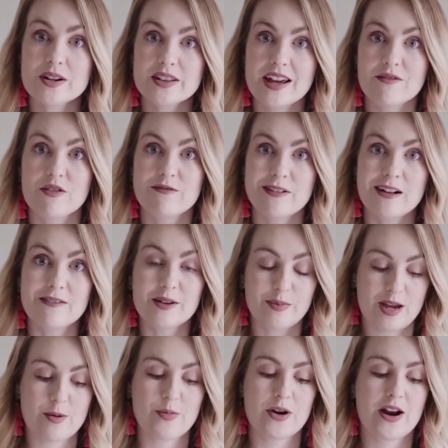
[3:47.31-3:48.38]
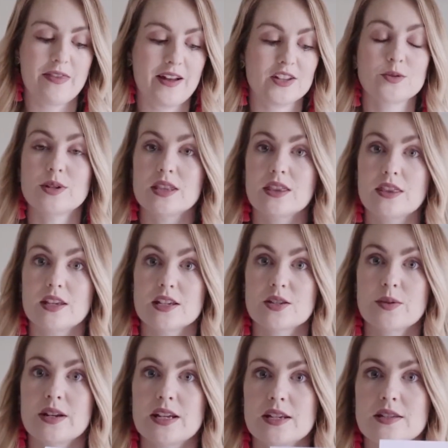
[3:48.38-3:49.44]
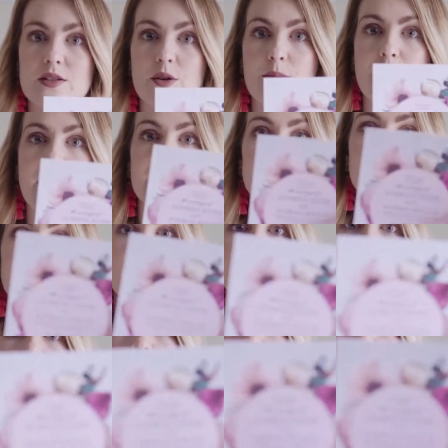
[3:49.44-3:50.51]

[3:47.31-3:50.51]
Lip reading: They have a velvet paper, and that's what this one is. So it matches